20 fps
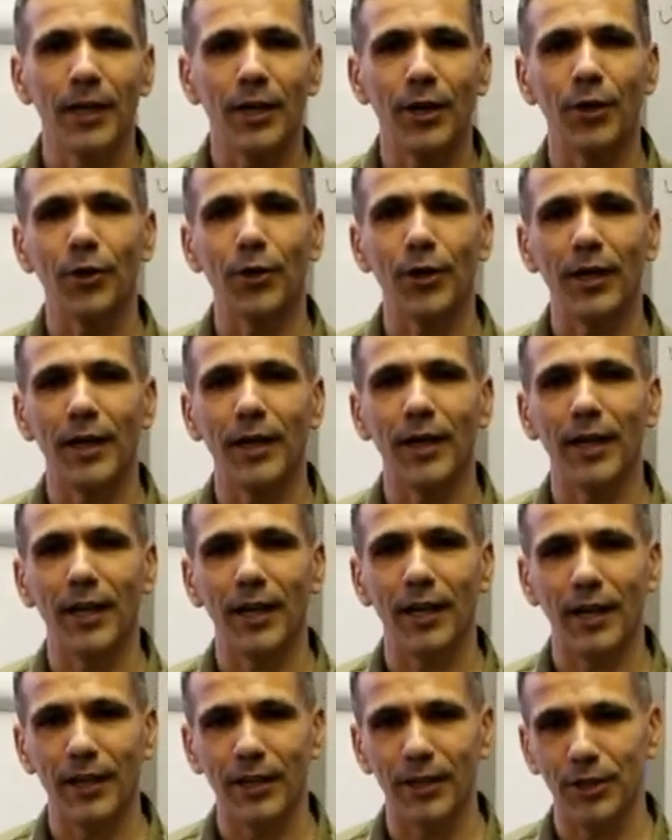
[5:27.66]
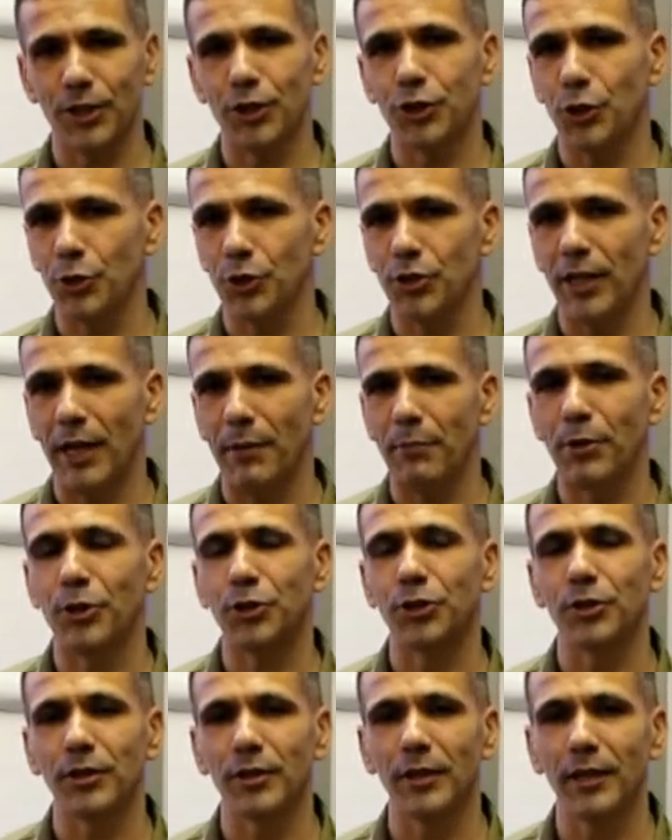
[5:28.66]
Here, just using that
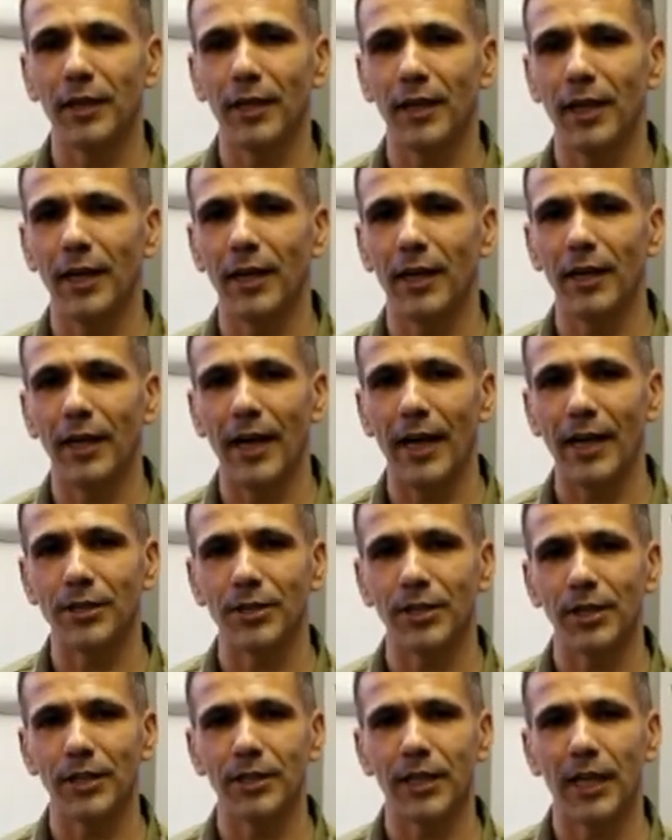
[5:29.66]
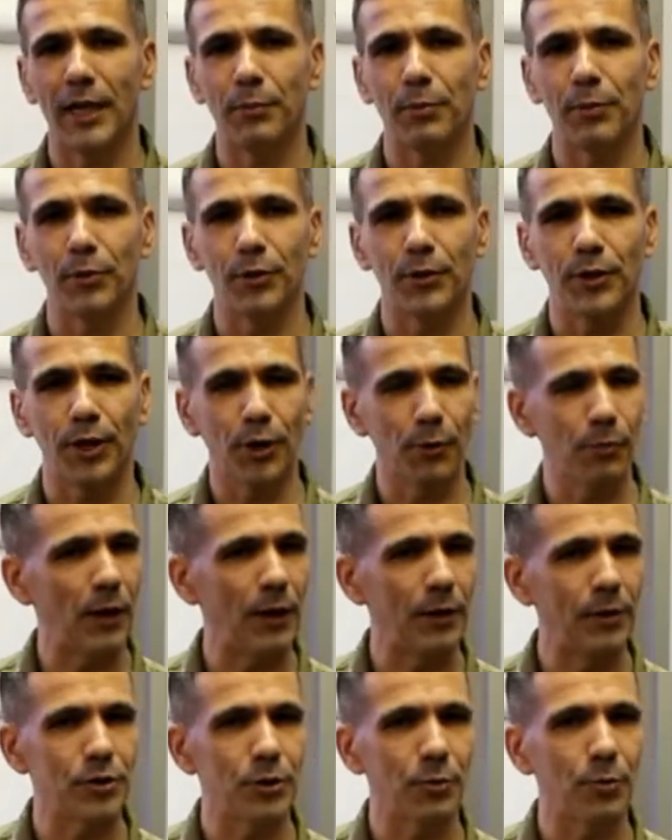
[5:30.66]
mission as an example, here are
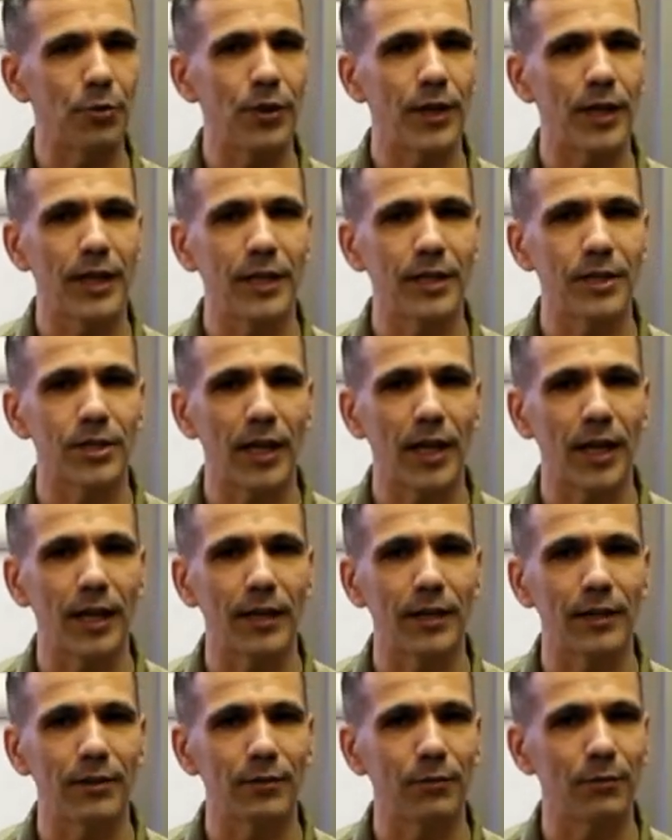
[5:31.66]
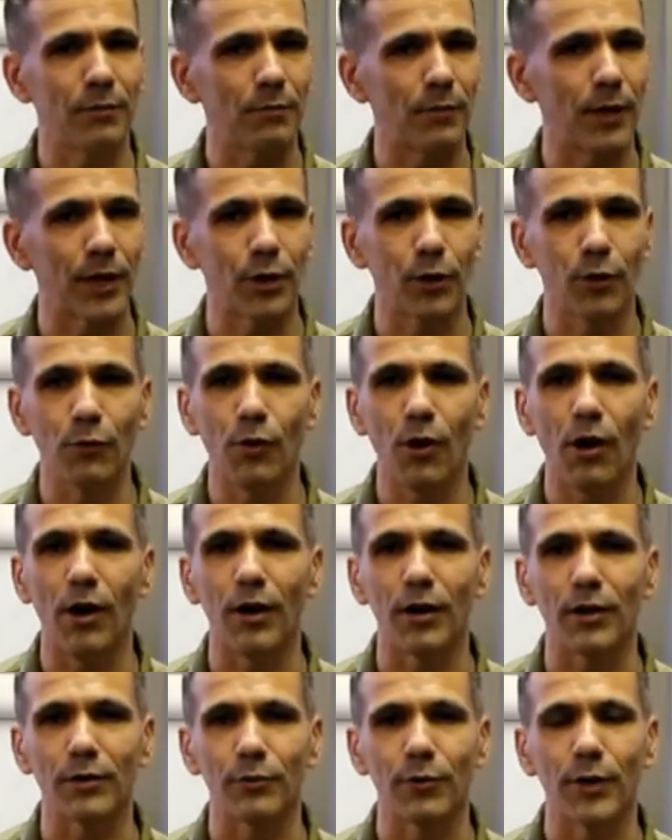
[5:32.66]
probably some things that might go
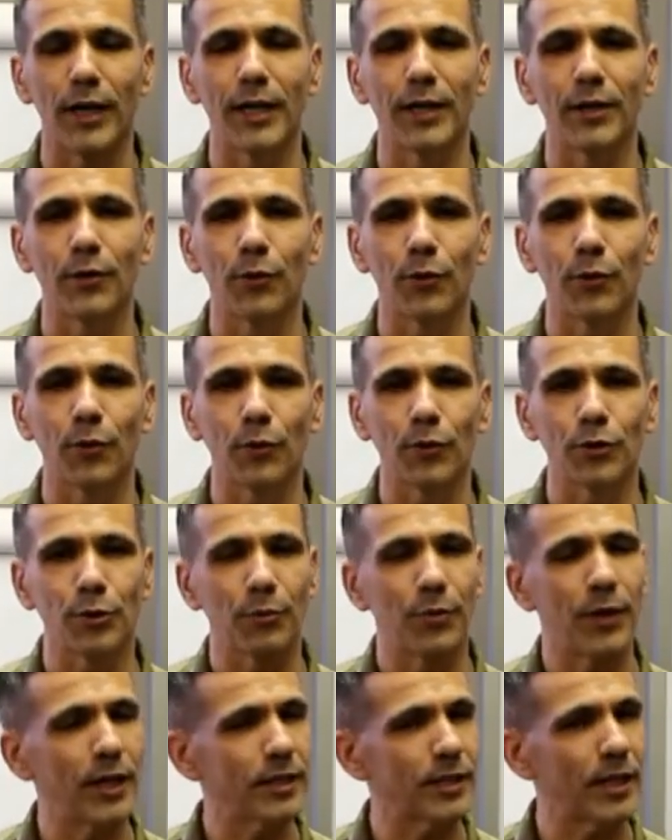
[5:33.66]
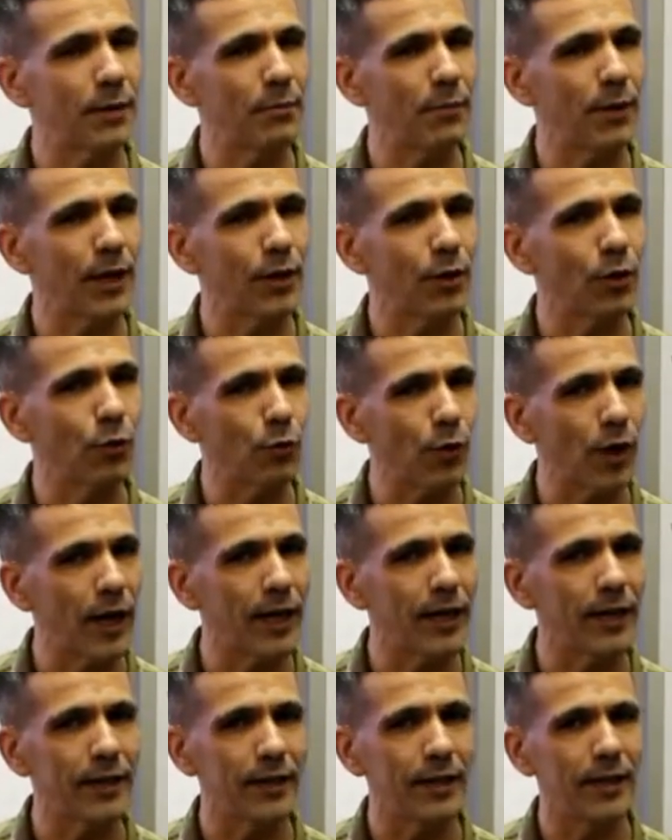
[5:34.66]
wrong, right? Or some things that might go
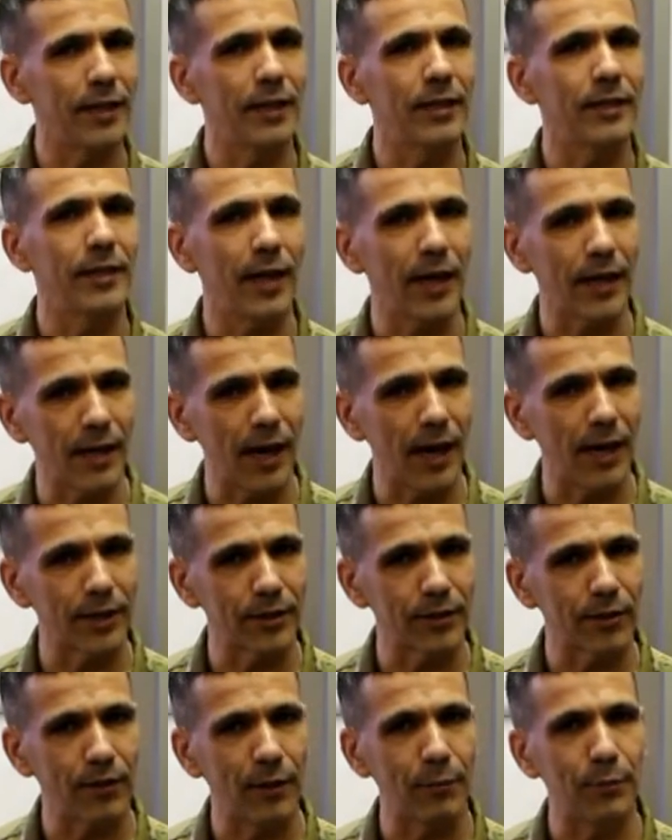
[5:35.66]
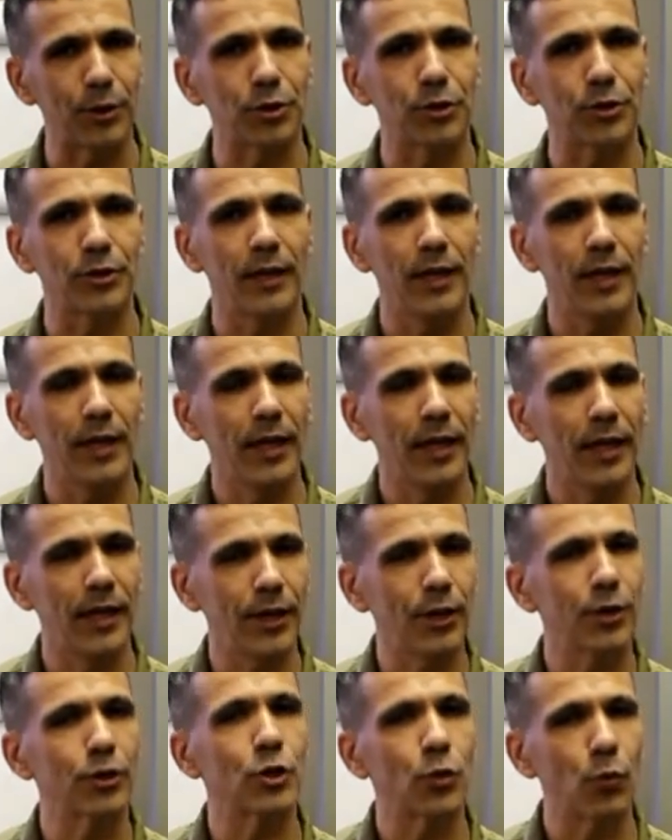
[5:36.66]
right in the conduct of that mission, and
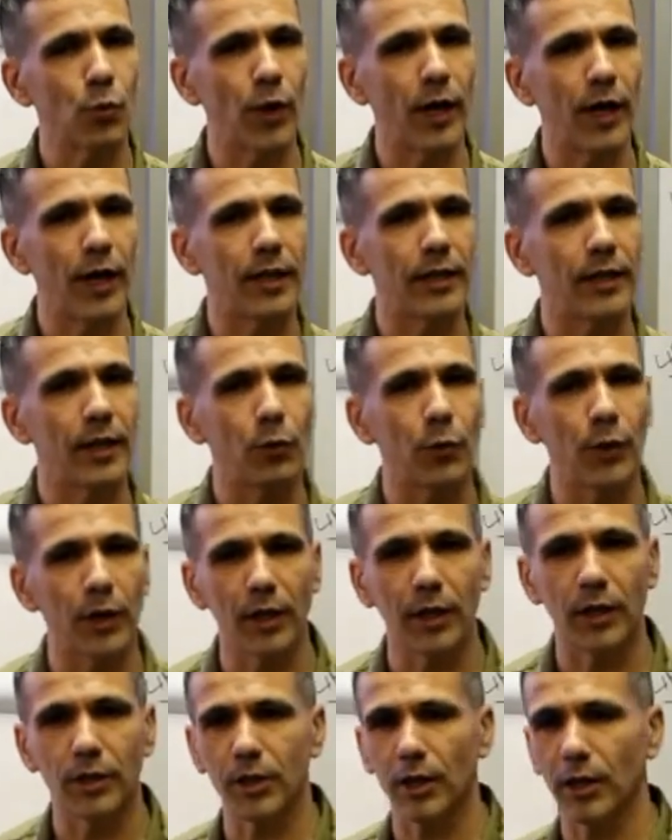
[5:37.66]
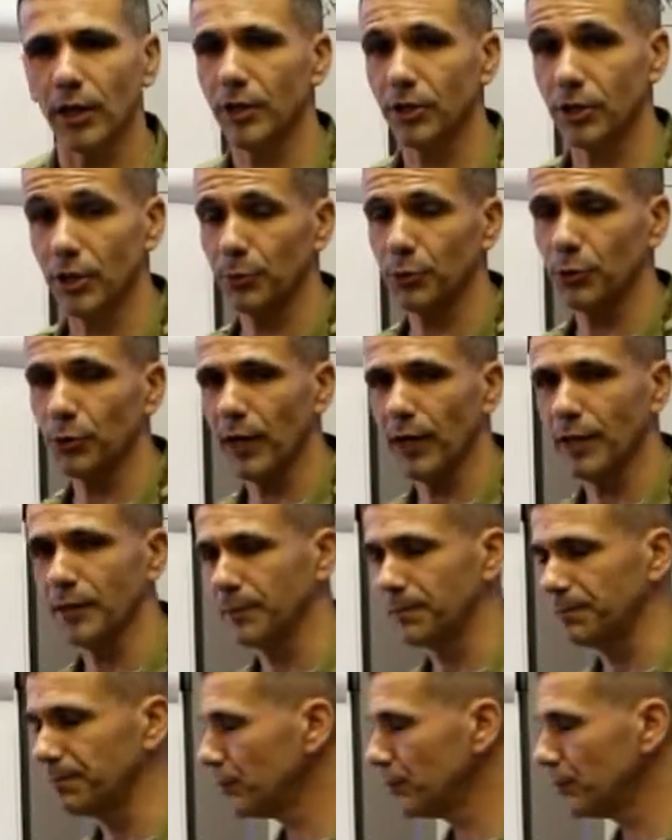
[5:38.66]
here's a way that we can conceptualize it.